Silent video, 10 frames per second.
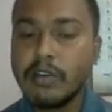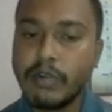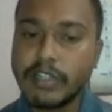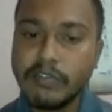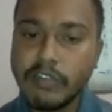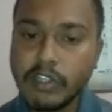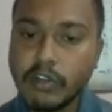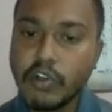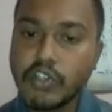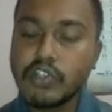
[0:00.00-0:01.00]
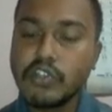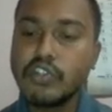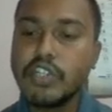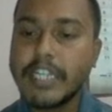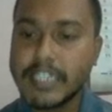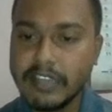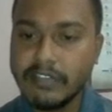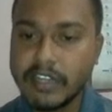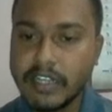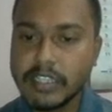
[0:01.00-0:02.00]
Whatever the constitution has
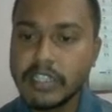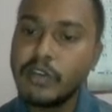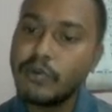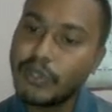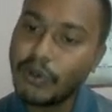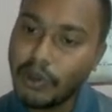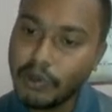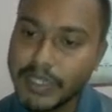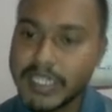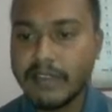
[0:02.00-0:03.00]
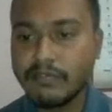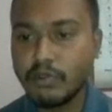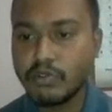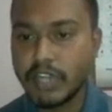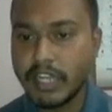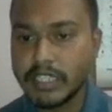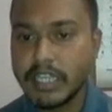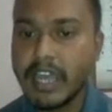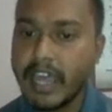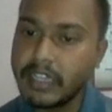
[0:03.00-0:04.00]
given us, we always have those rights.
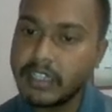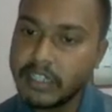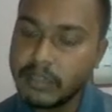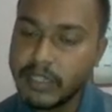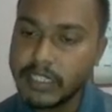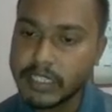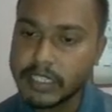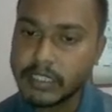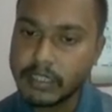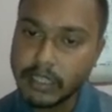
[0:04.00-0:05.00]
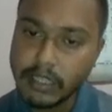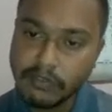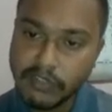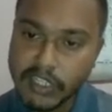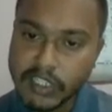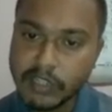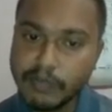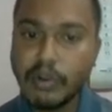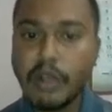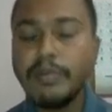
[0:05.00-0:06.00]
And the remedies, if there is any
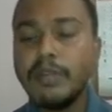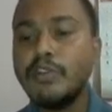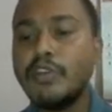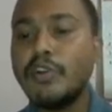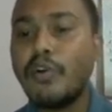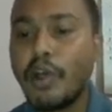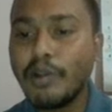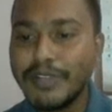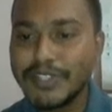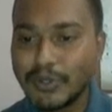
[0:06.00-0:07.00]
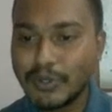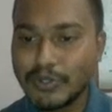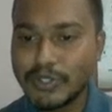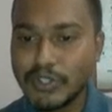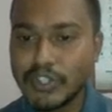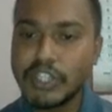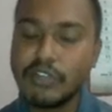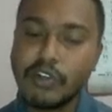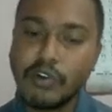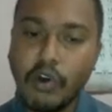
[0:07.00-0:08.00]
problem, you can always go to judiciary, you
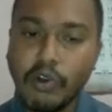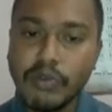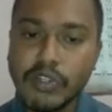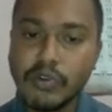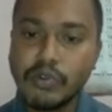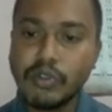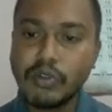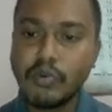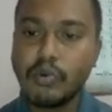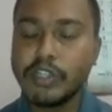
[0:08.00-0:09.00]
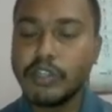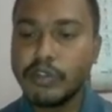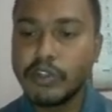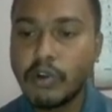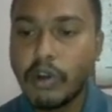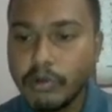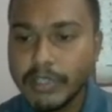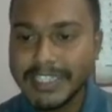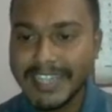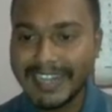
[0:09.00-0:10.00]
can always go to the court, and you can
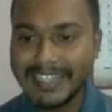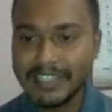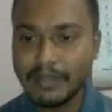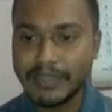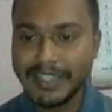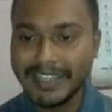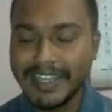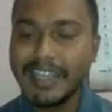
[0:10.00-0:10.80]
always challenge something.